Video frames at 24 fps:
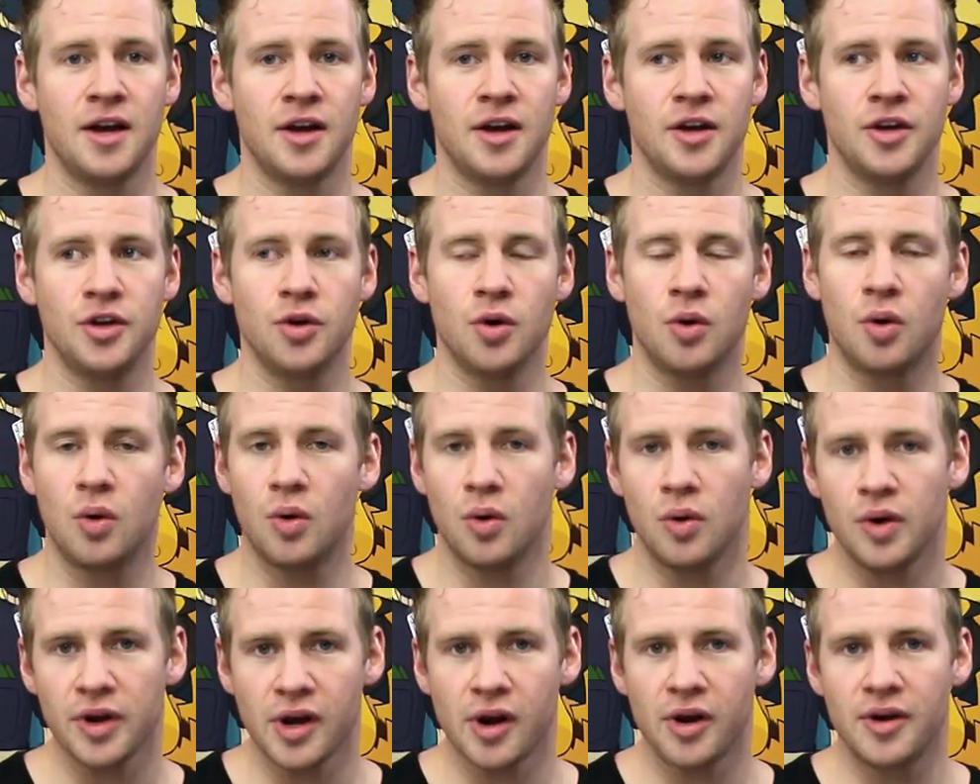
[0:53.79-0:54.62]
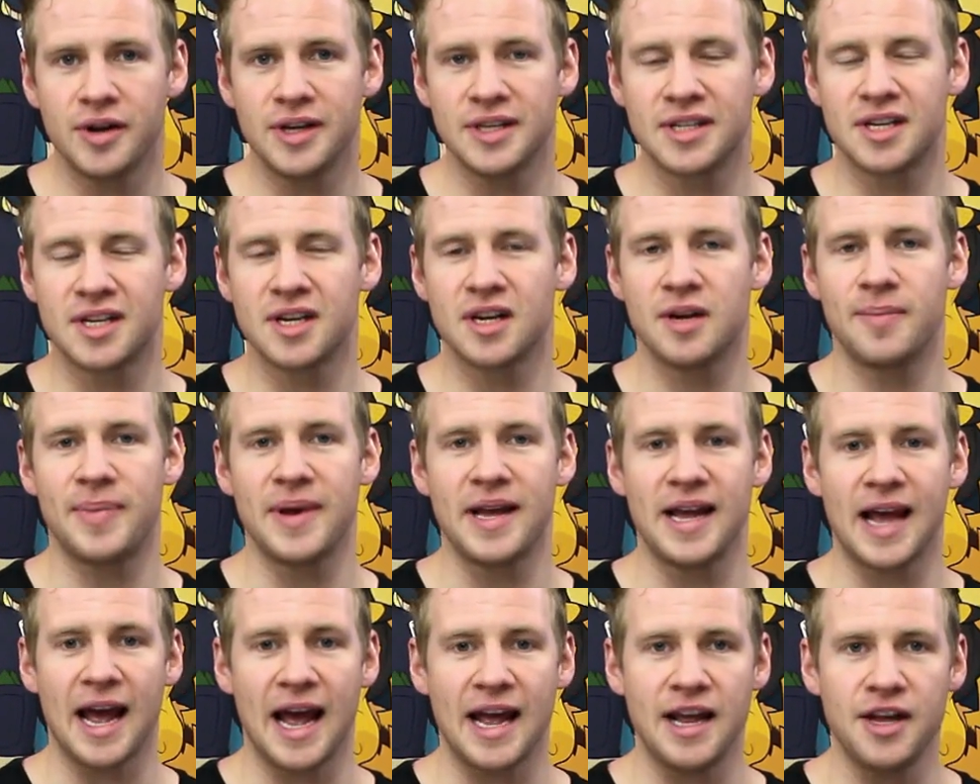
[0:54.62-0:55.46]
your audio is going to
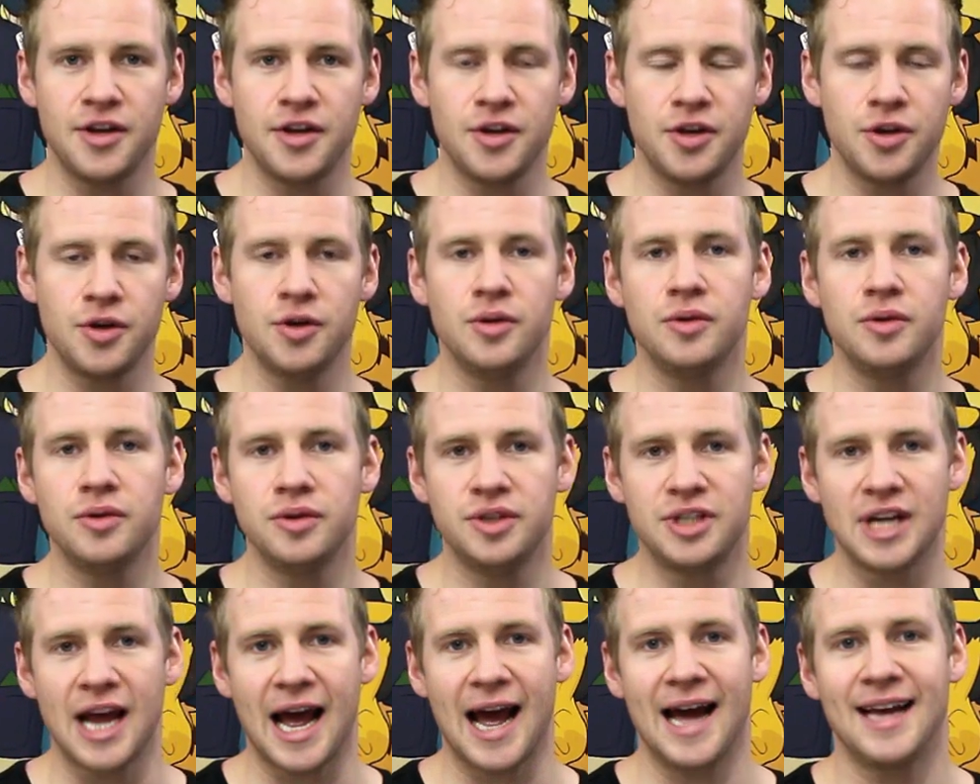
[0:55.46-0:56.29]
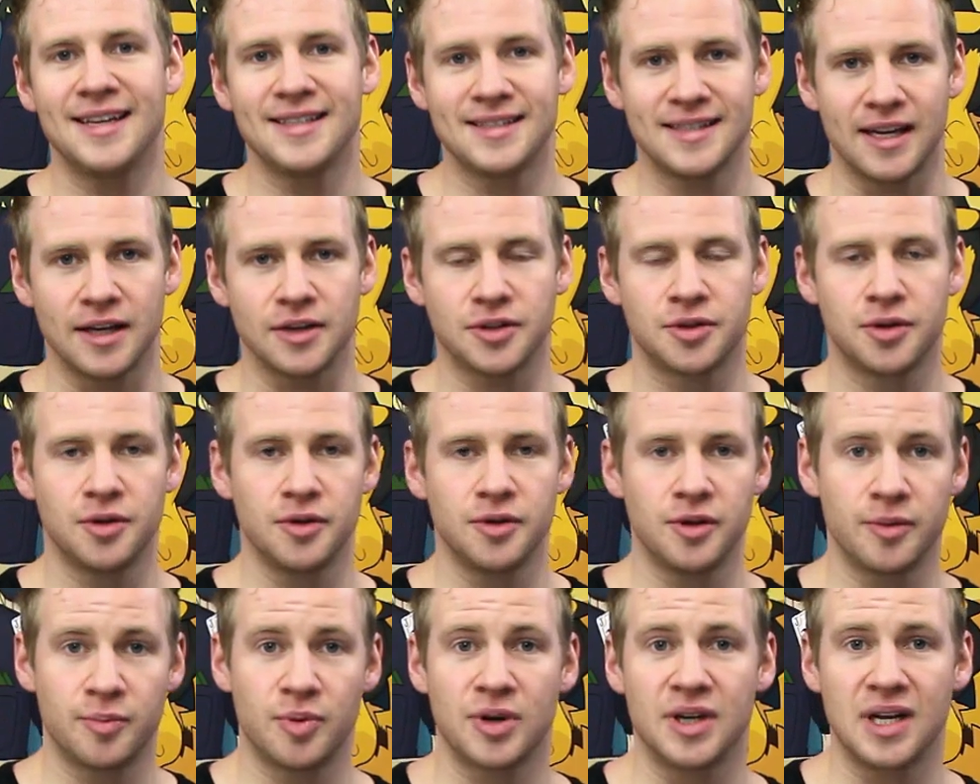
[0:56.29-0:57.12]
be a huge asset
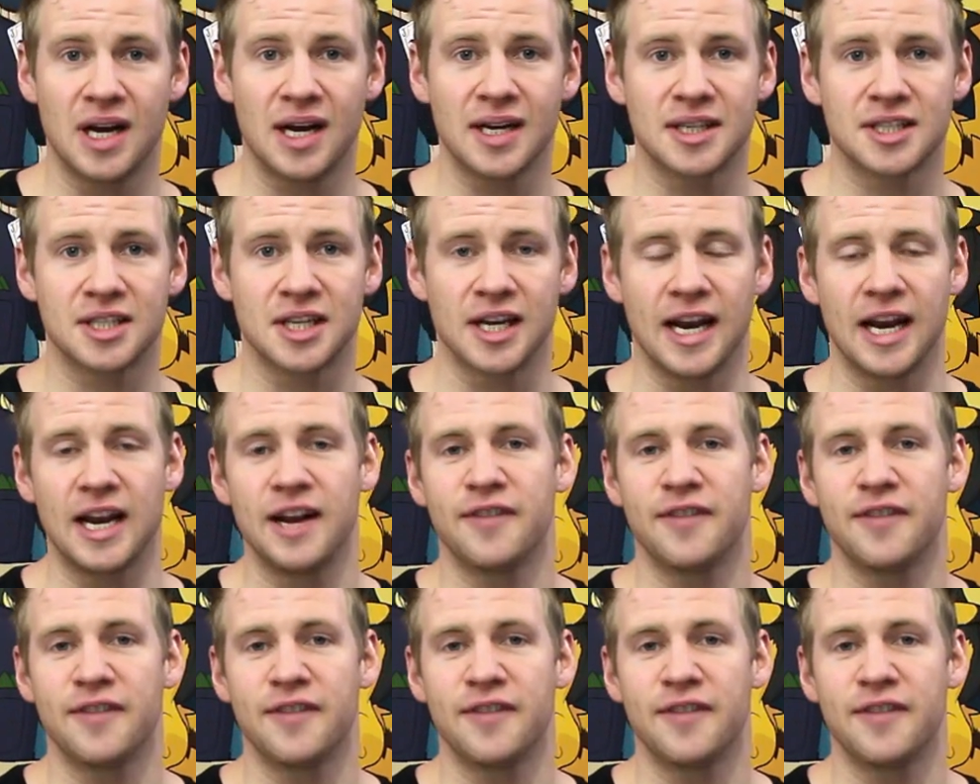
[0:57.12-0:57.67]
to the production.